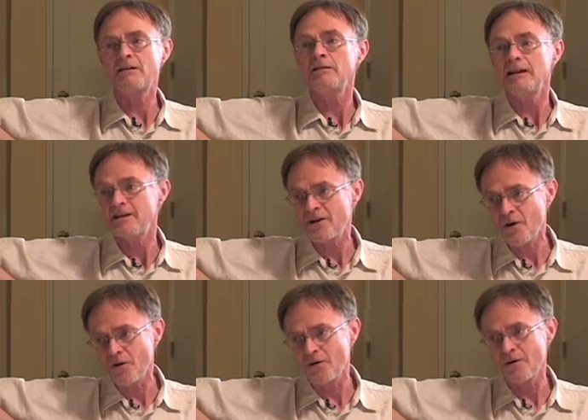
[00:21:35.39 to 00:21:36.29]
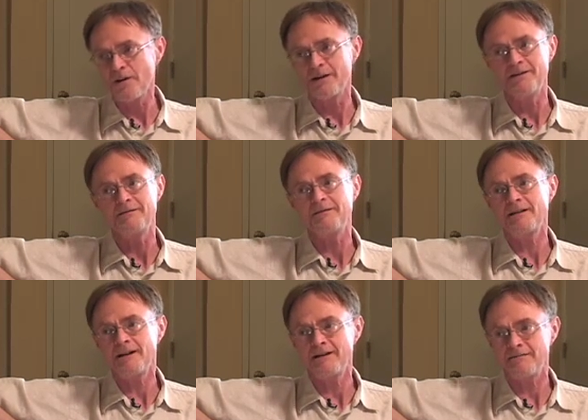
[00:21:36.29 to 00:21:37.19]
clean coal and,
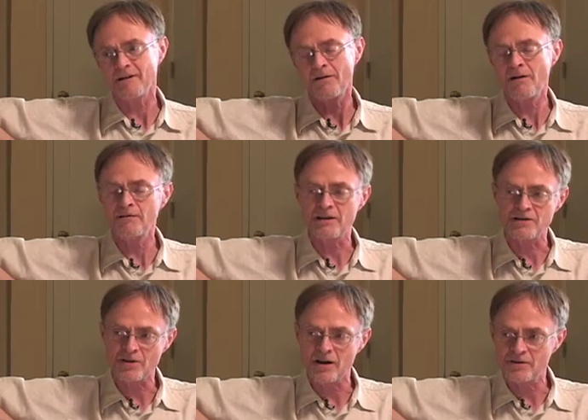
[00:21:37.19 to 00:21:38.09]
and all of these because